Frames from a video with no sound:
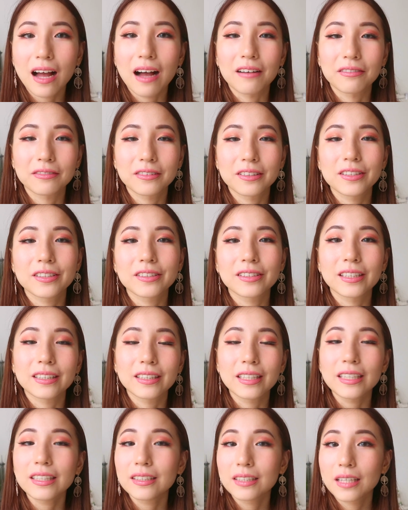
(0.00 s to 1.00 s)
After
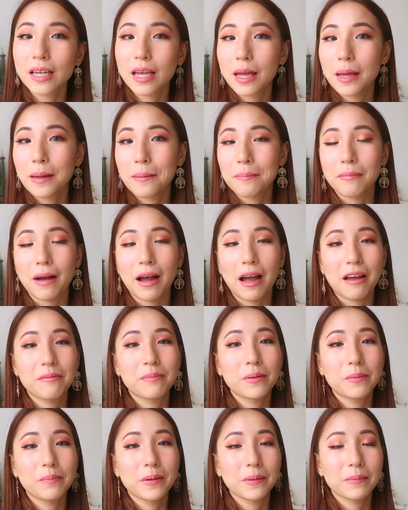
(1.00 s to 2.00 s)
using this, my
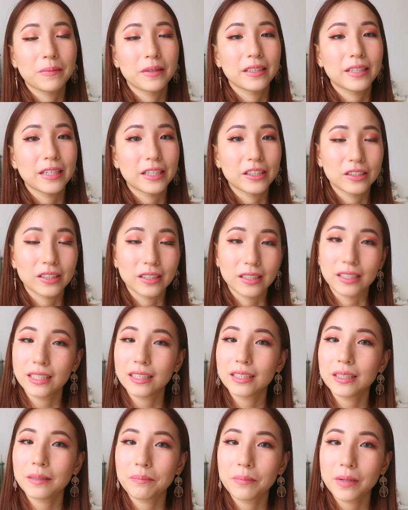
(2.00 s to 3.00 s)
hyperpigmentation
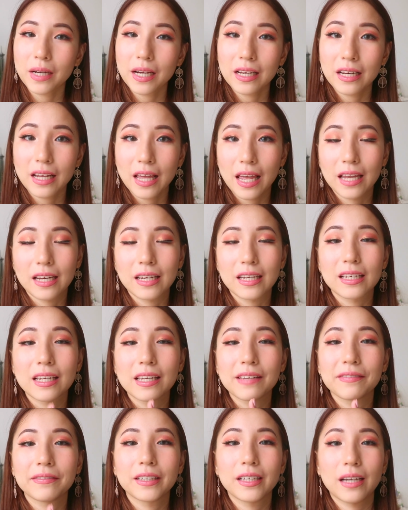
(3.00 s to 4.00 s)
disappeared and it
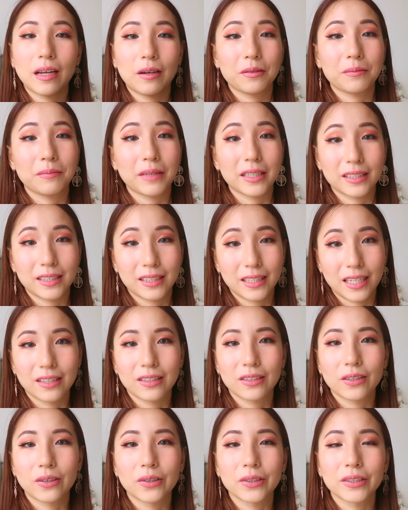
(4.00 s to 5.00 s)
evened out my
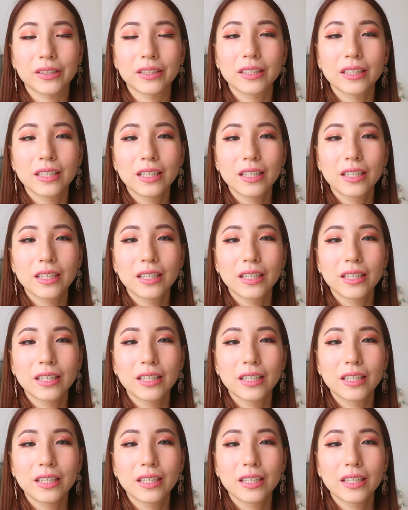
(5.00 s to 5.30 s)
skin tone.